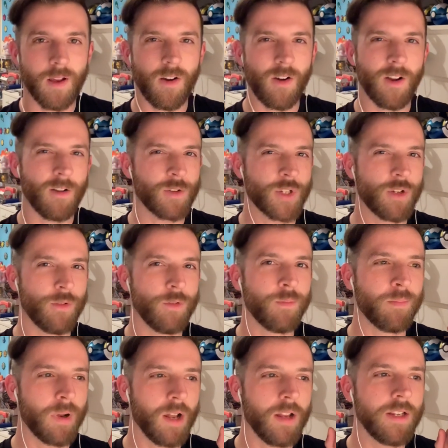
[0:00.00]
I ask you,
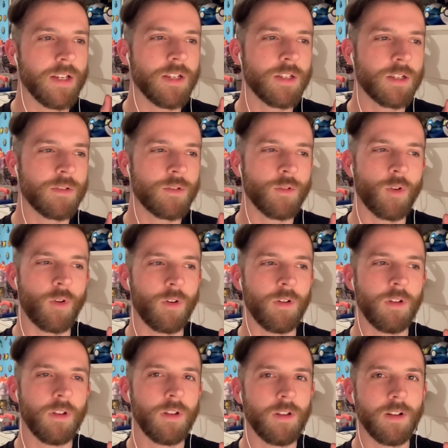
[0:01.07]
please do not
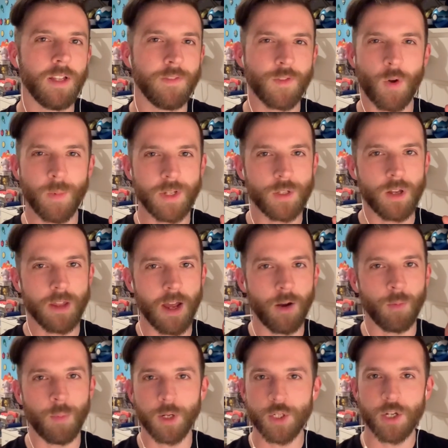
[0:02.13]
leave comments like that
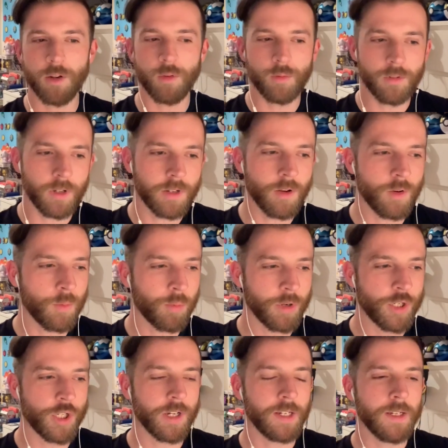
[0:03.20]
on my channel. I don't
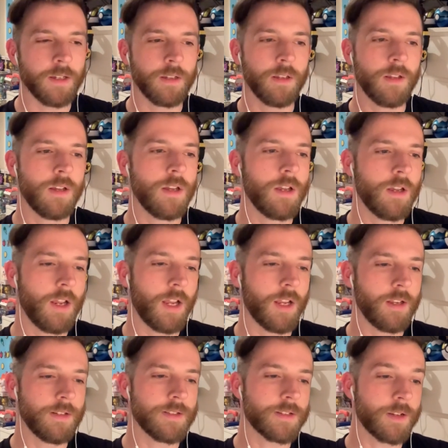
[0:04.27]
appreciate it.
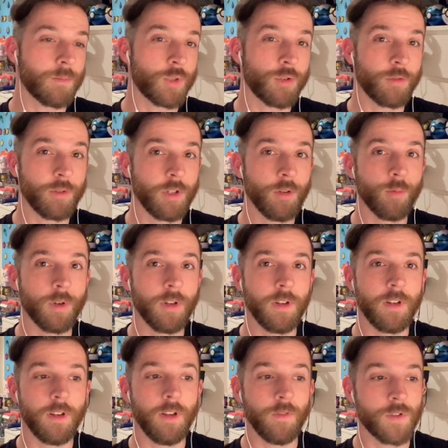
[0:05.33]
And I'm sure you wouldn't
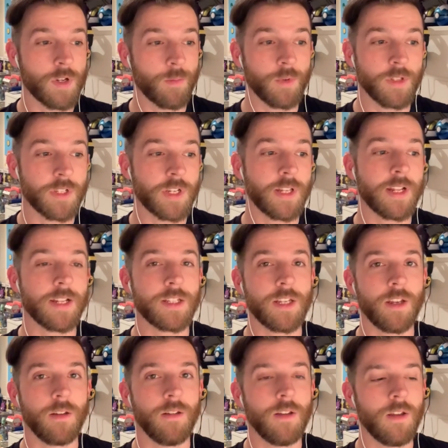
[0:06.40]
if someone said that
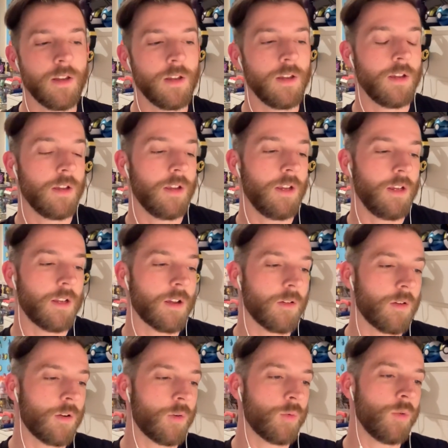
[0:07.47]
to you. You know,
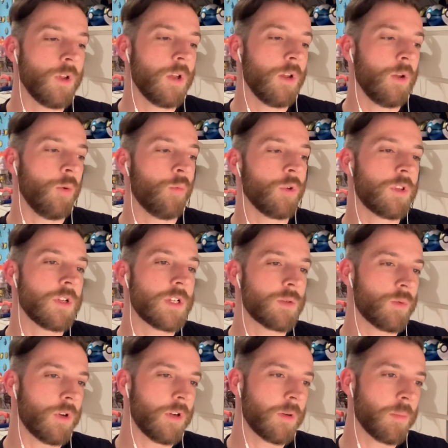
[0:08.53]
oh, would this
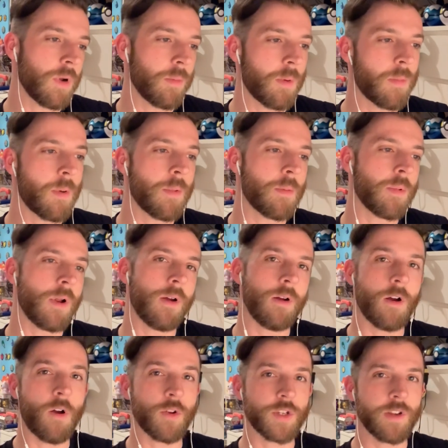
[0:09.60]
work? Blah, blah, blah, blah, blah.
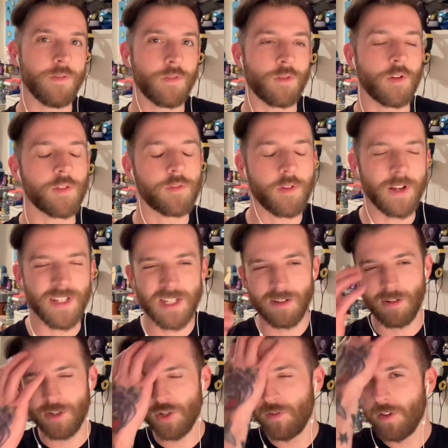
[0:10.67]
Asking for a friend.
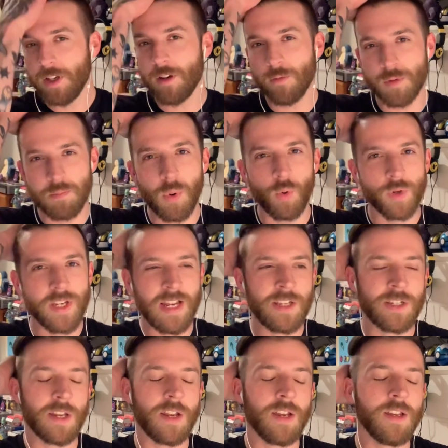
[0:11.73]
Like, do you think I was born
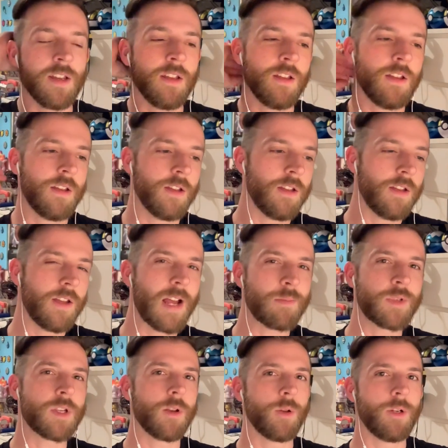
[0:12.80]
yesterday?
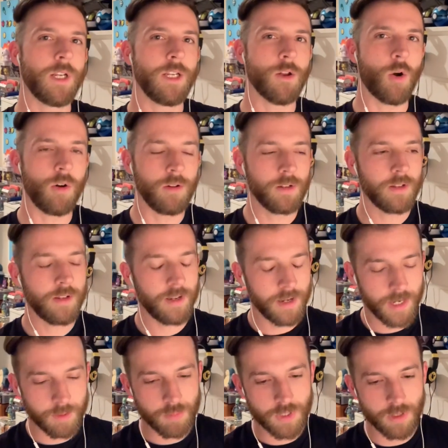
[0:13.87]
Absolutely not.
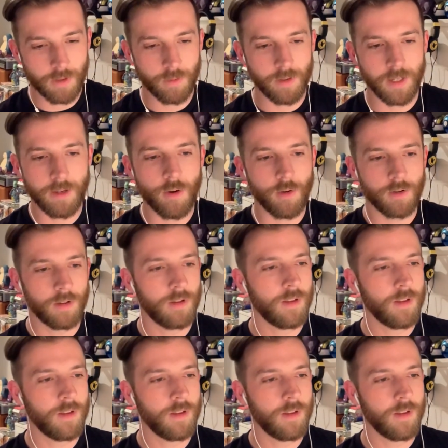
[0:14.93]
Absolutely not.